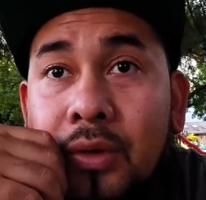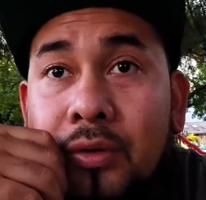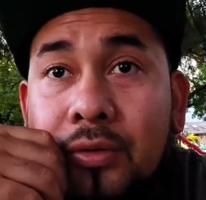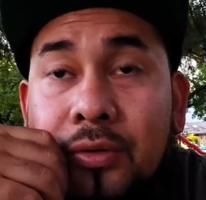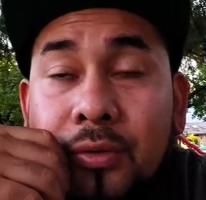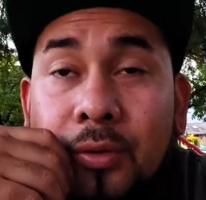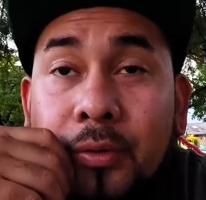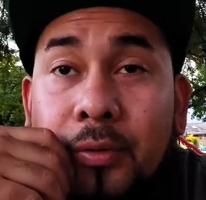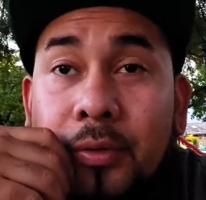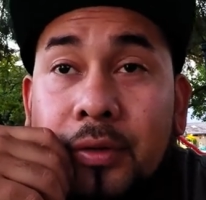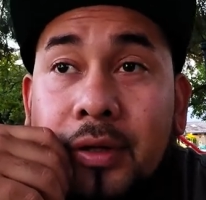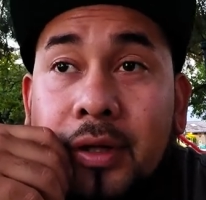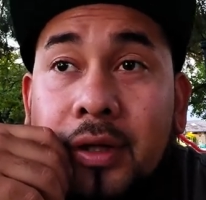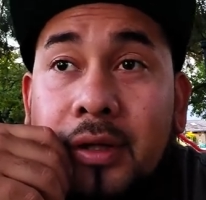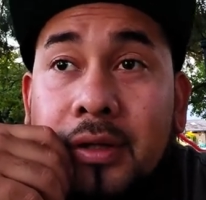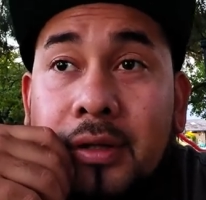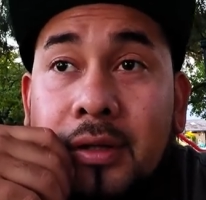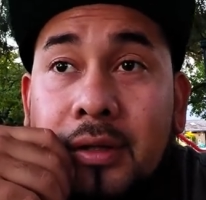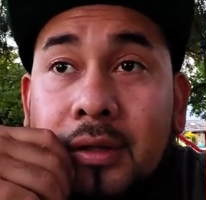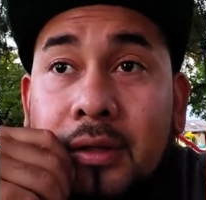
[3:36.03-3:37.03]
So what we're
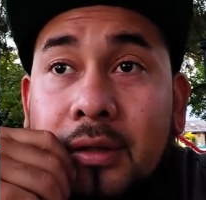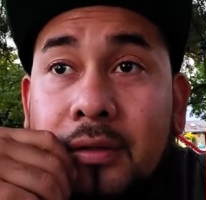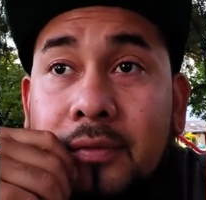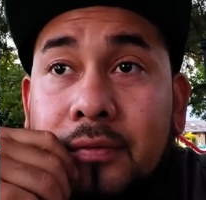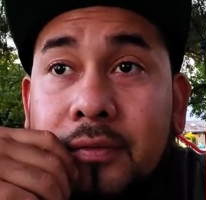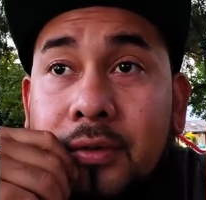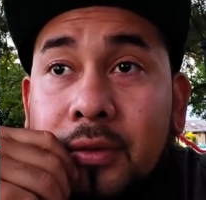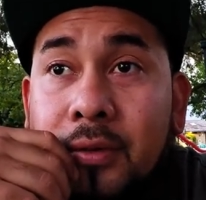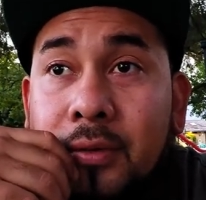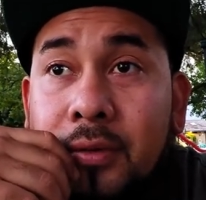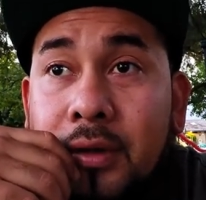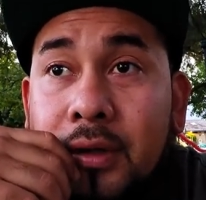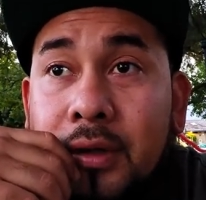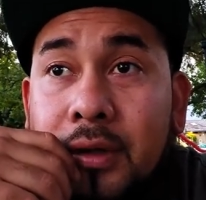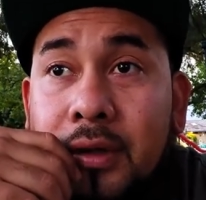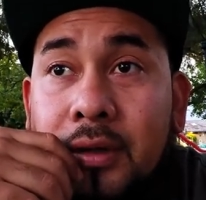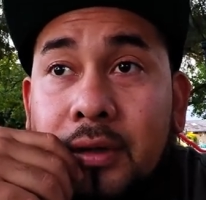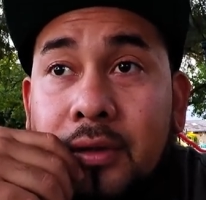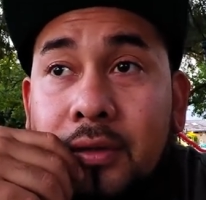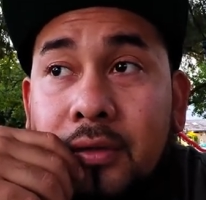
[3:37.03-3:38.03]
thinking of doing
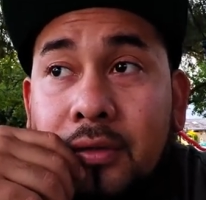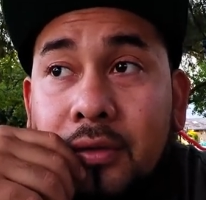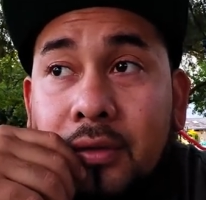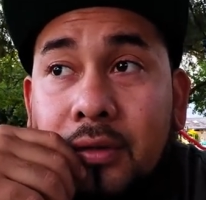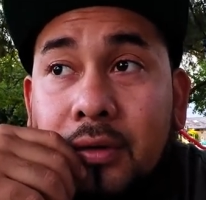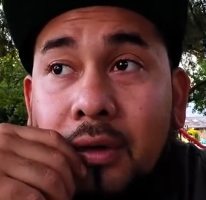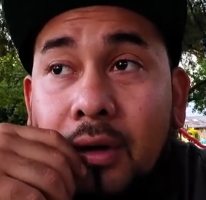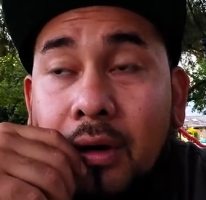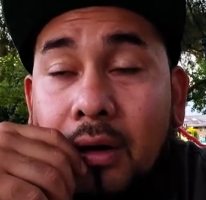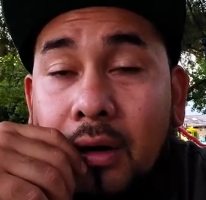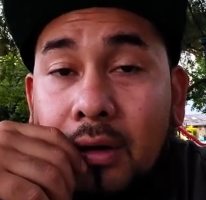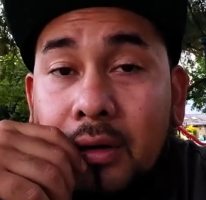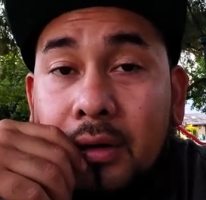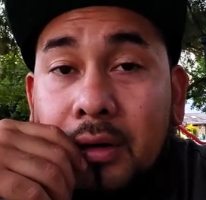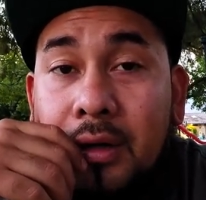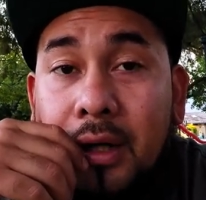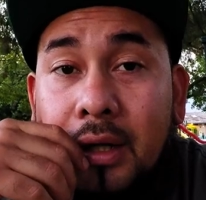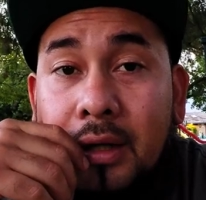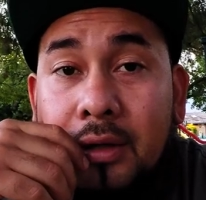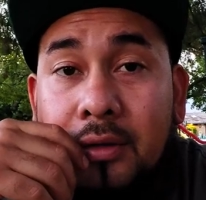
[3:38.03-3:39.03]
is our
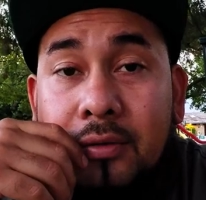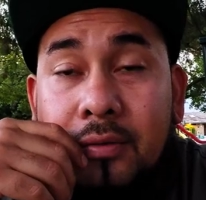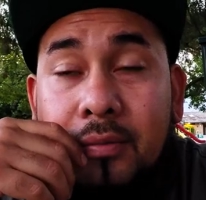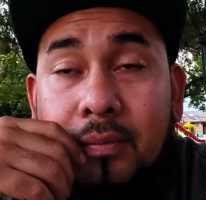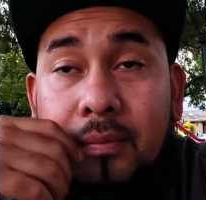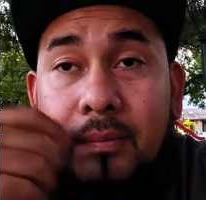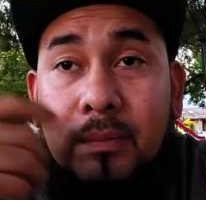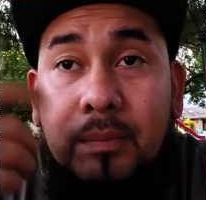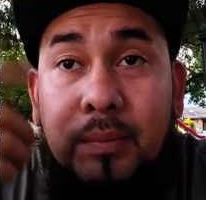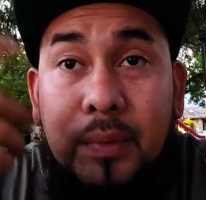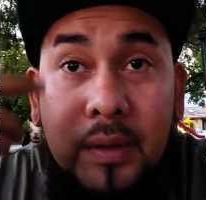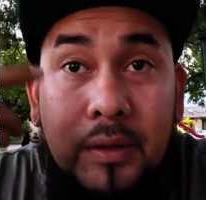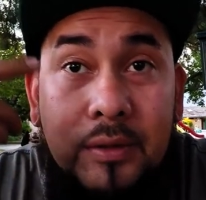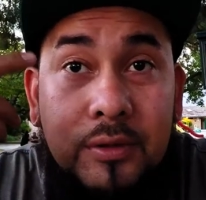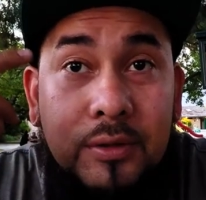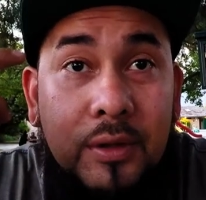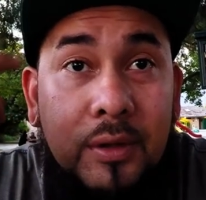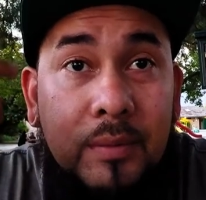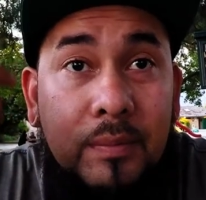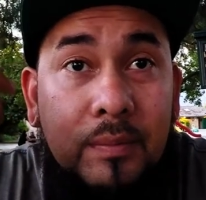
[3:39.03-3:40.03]
next big
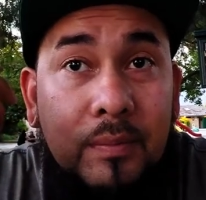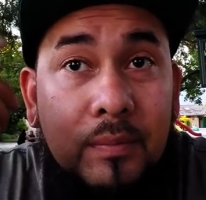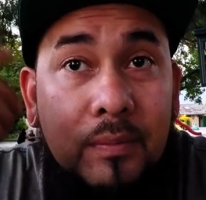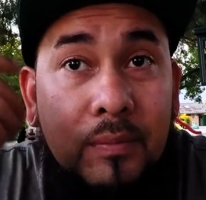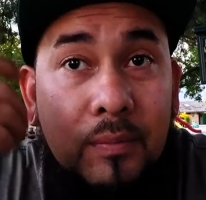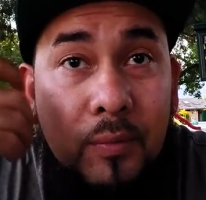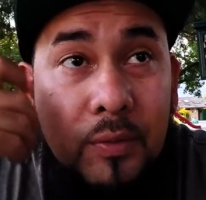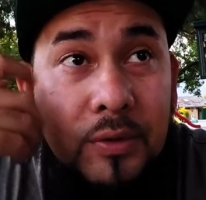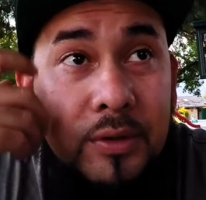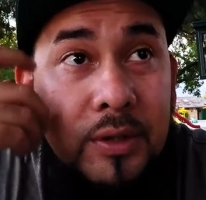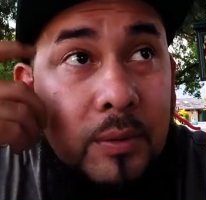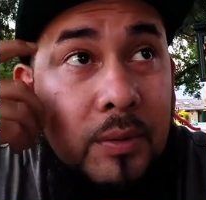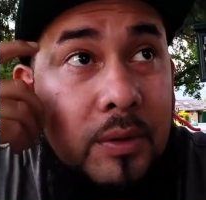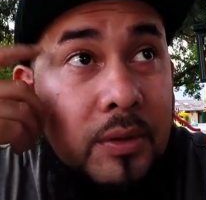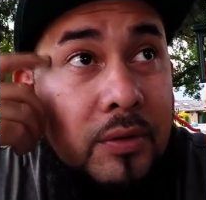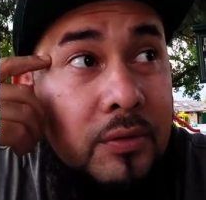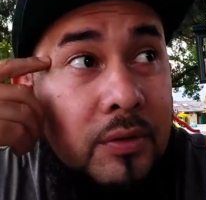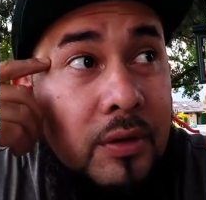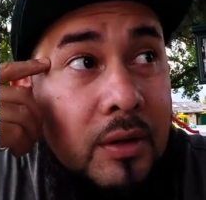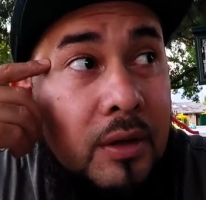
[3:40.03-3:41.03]
trip, which I want
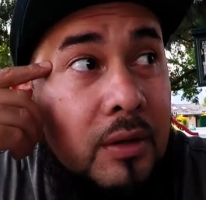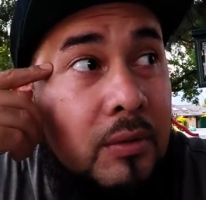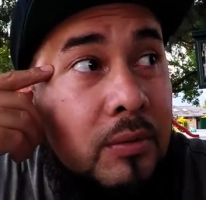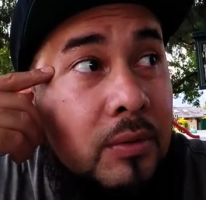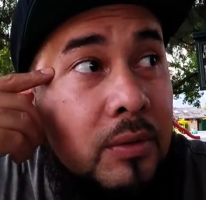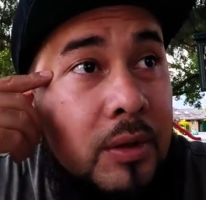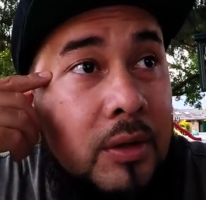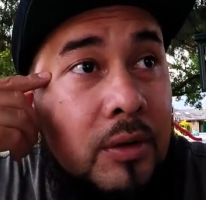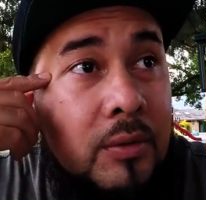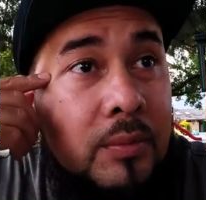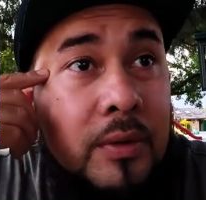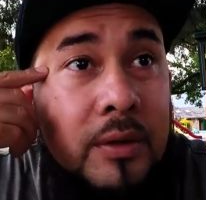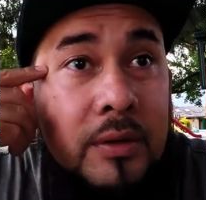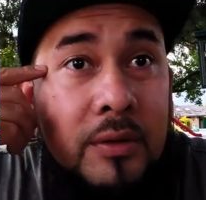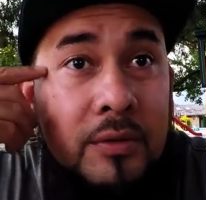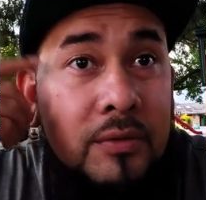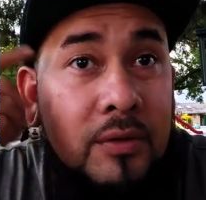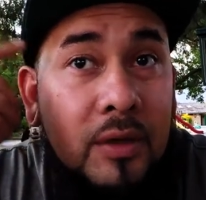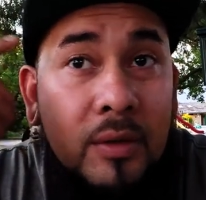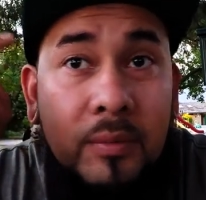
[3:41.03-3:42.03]
to say would either be
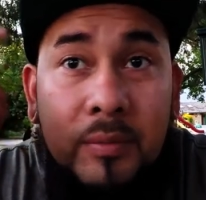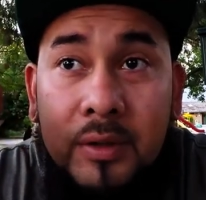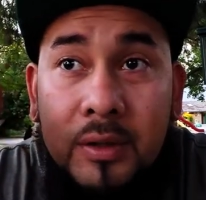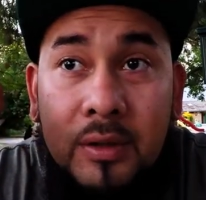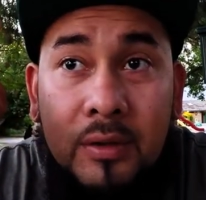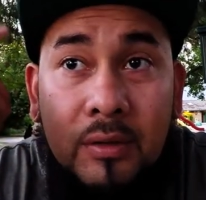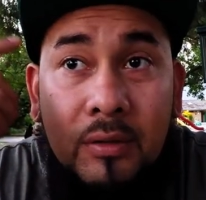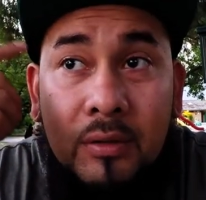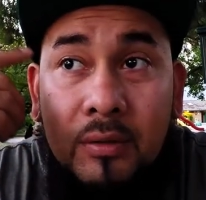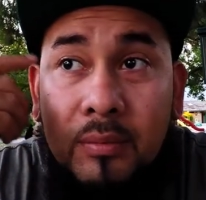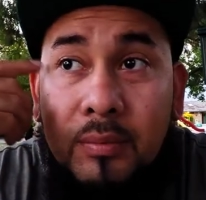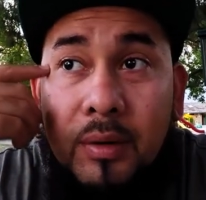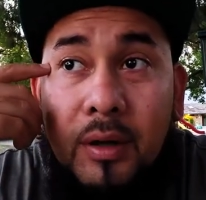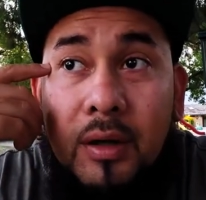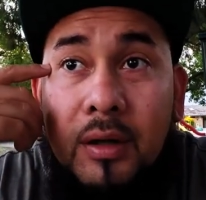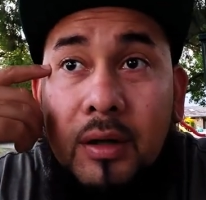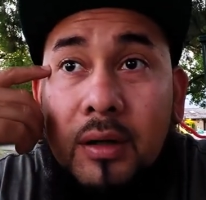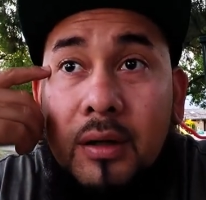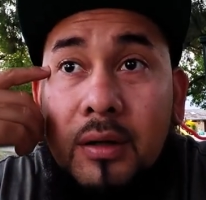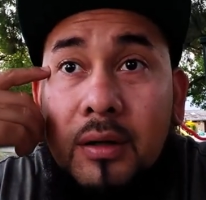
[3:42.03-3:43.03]
Yosemite or
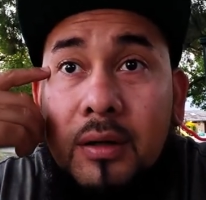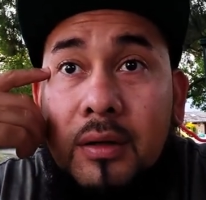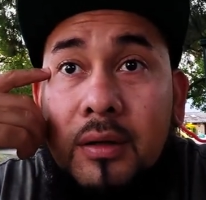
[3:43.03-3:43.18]
Baja.